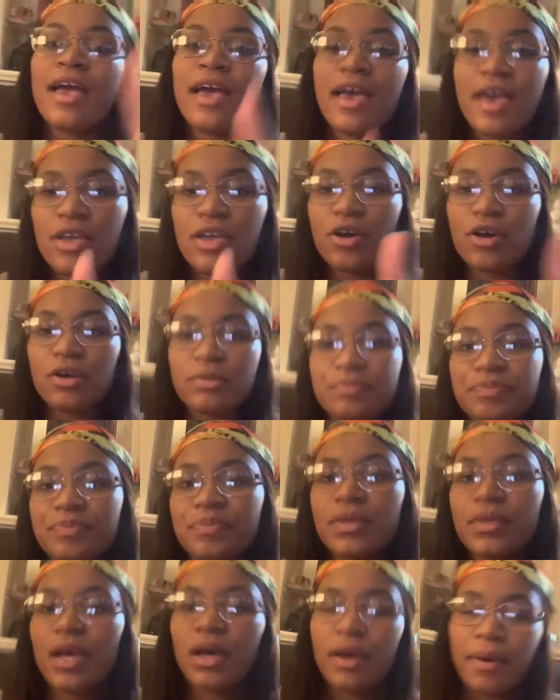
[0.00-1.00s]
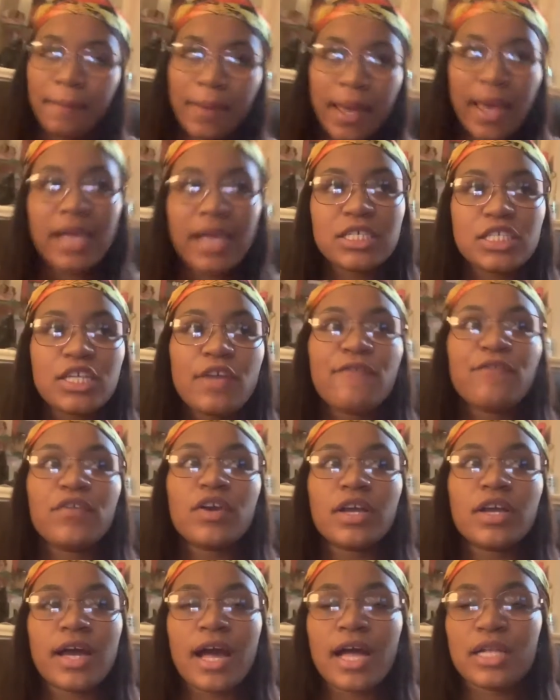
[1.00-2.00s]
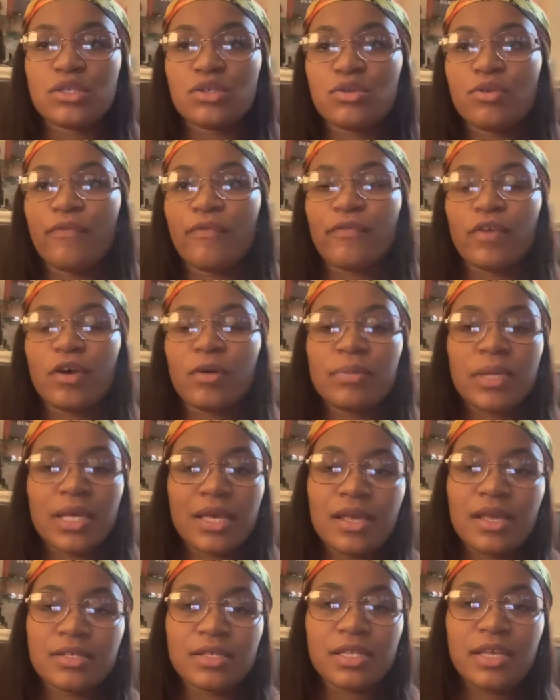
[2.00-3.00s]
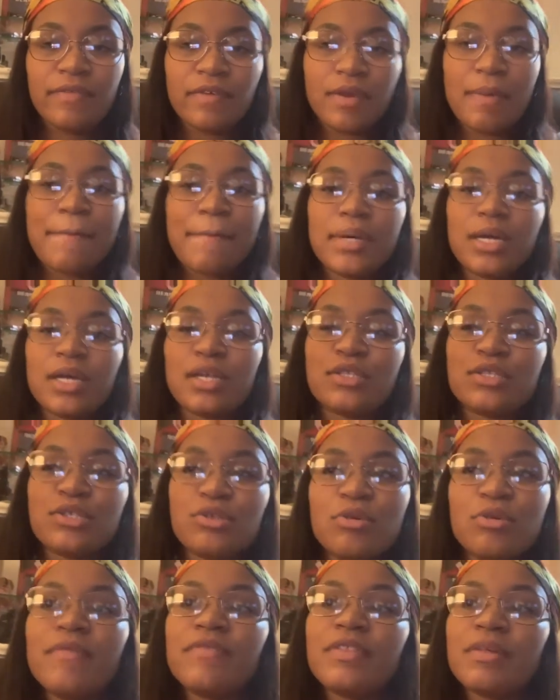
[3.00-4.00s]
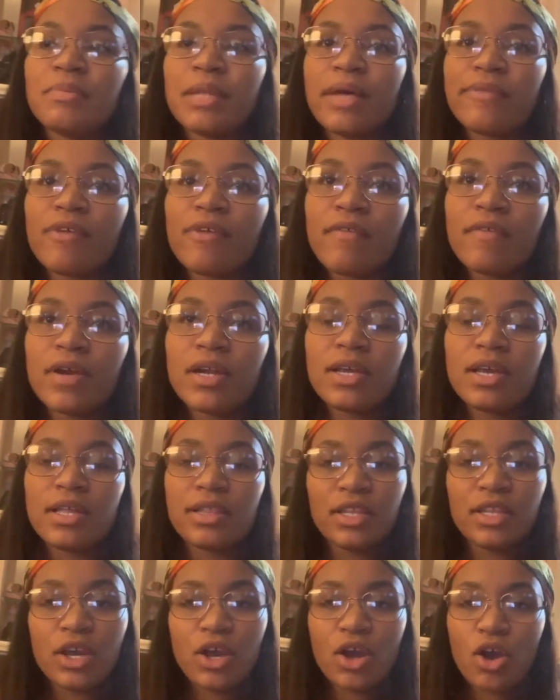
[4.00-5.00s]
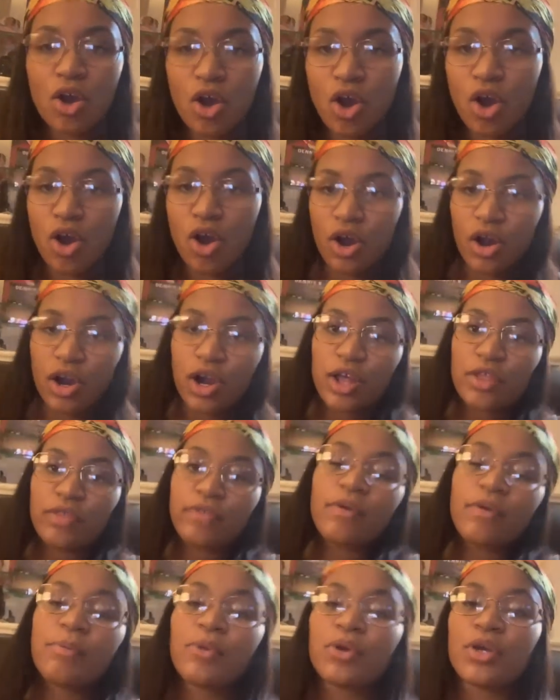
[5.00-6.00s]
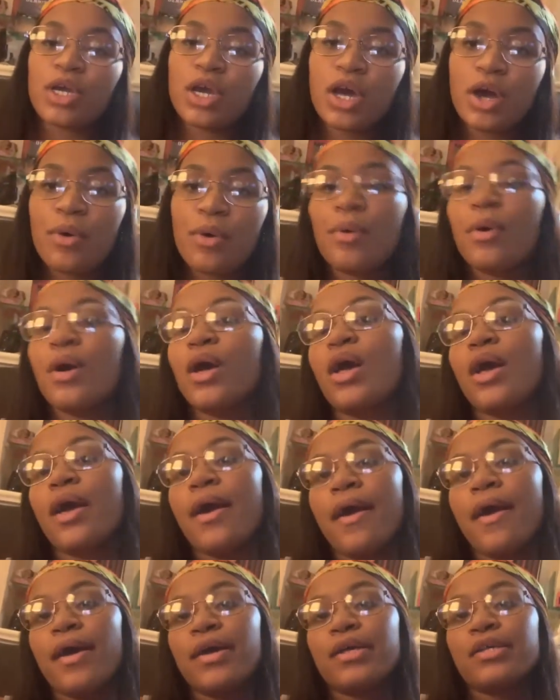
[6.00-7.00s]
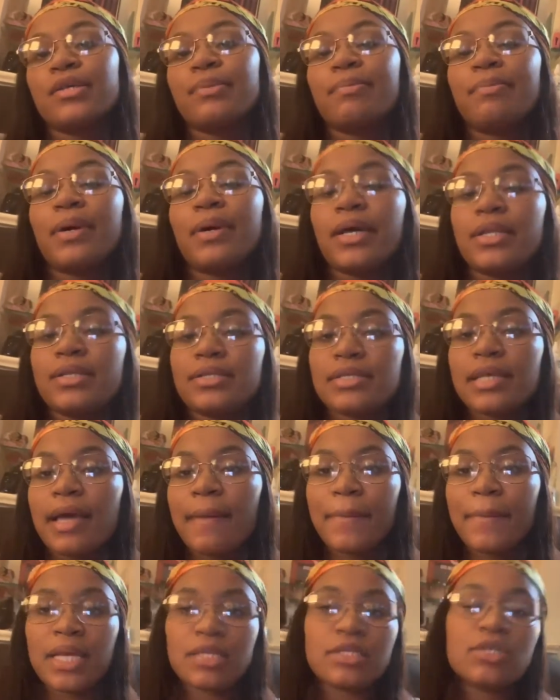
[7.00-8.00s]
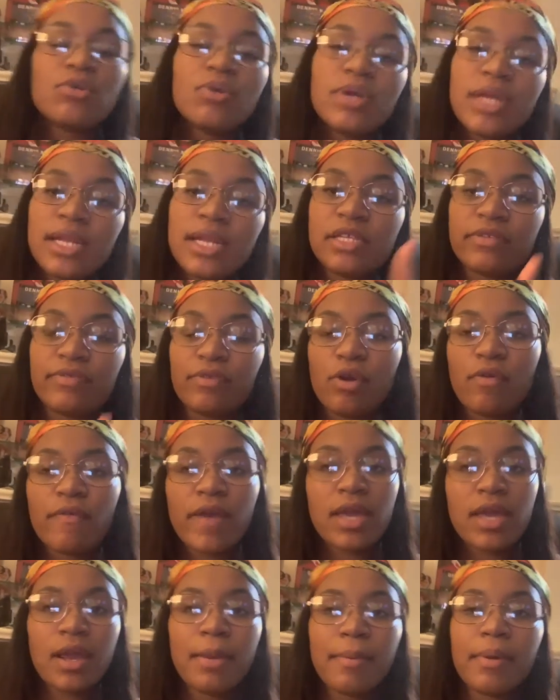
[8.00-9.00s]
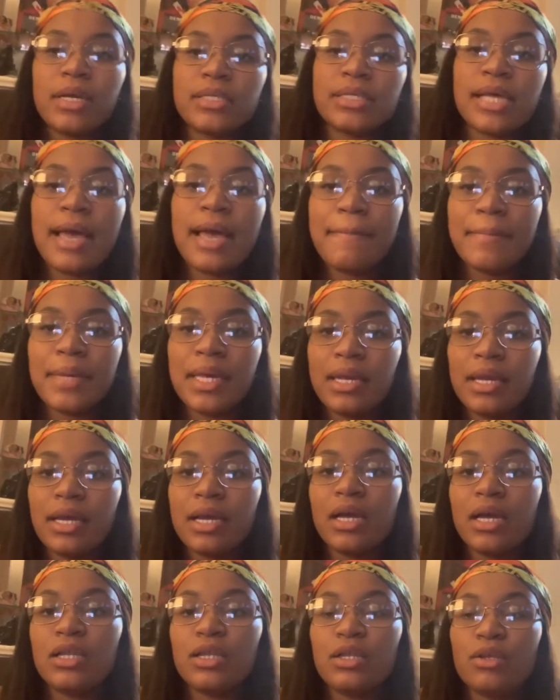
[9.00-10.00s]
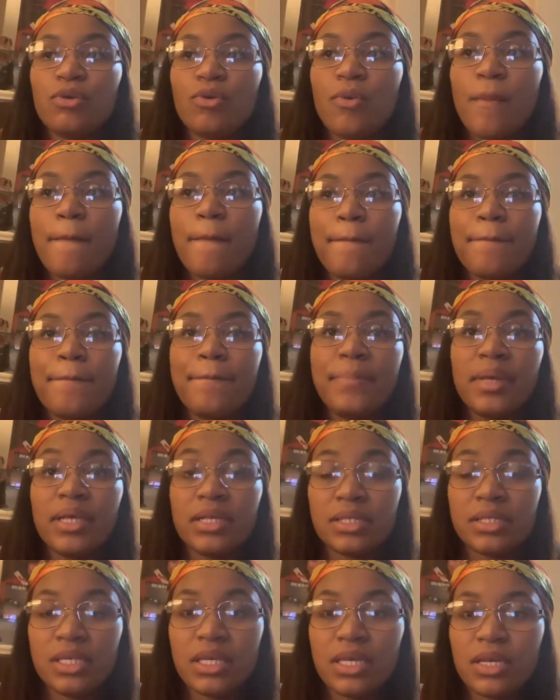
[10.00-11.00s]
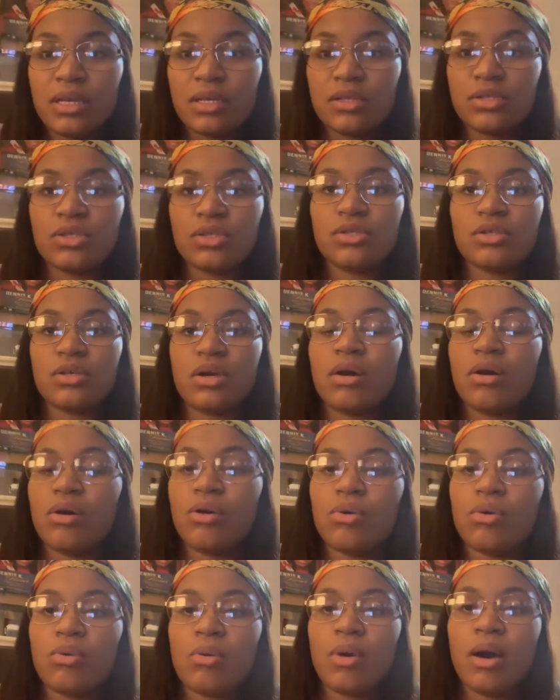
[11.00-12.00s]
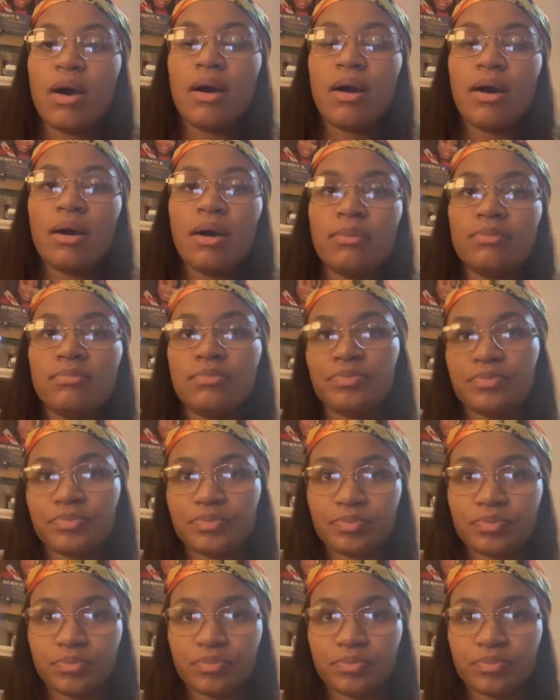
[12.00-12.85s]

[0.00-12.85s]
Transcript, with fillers: Hey y'all. Um, I actually forgot to film the kids leaving, but two of them left already and there are three more to go. But I'm actually going to end this video right here because I'm getting a little busy. So, um,